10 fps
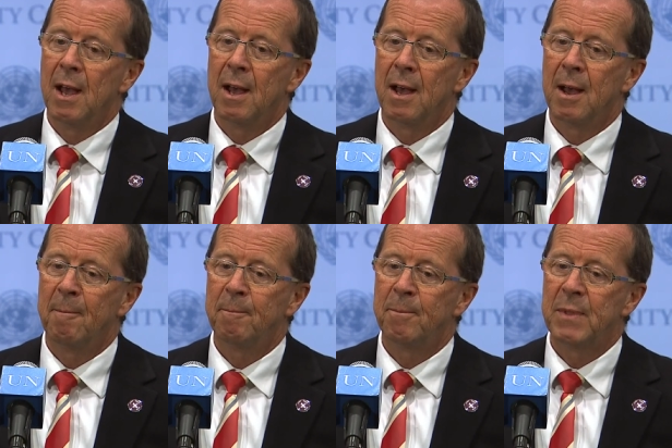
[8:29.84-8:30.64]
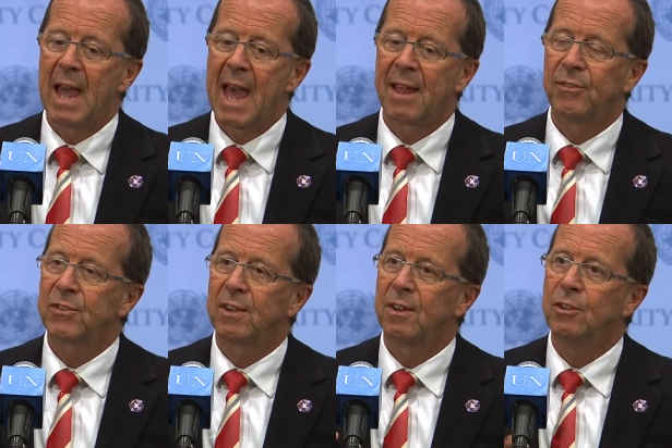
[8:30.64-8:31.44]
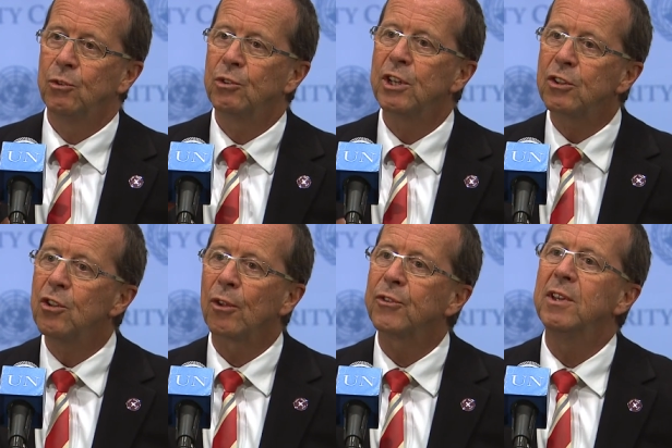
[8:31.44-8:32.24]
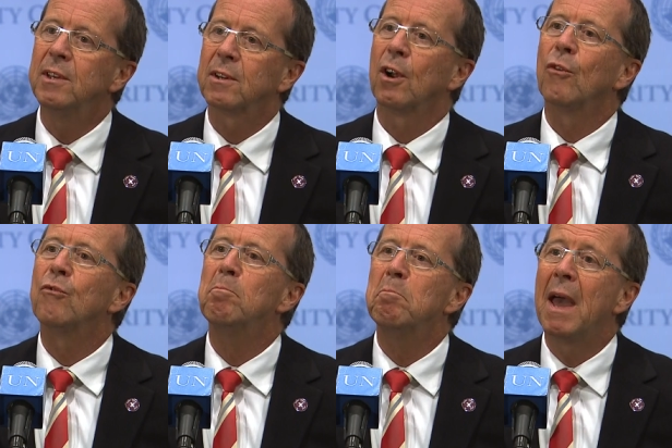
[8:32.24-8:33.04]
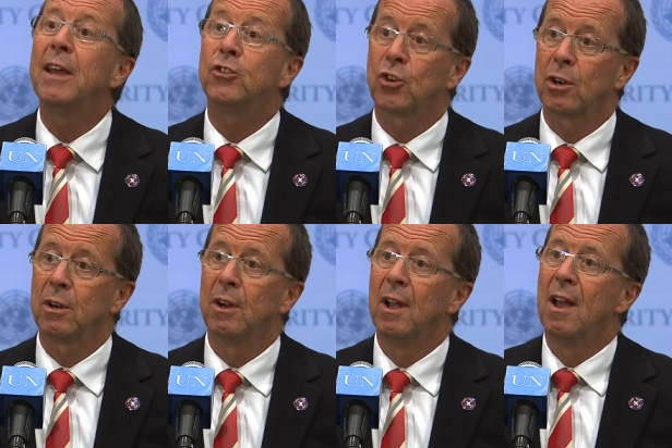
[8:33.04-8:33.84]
Um, and you did not hear of major